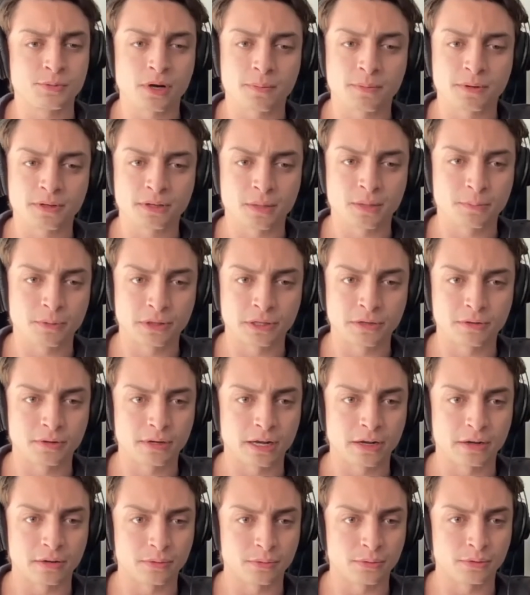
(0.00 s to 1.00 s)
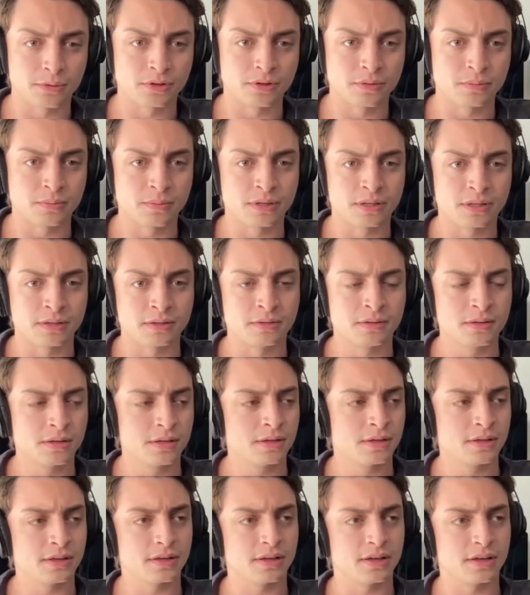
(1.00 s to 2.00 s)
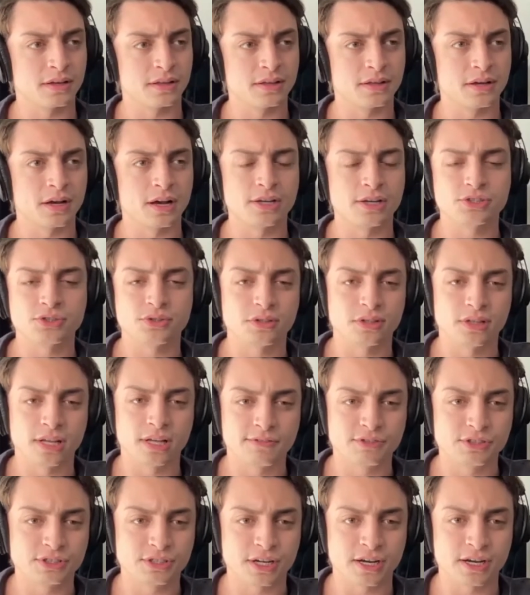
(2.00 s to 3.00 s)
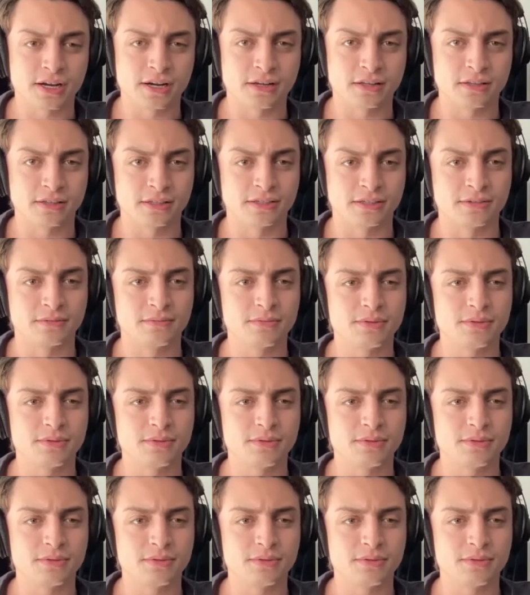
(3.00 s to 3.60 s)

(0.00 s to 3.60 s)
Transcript: popping up in their algorithm and uh, the hustle lifestyle and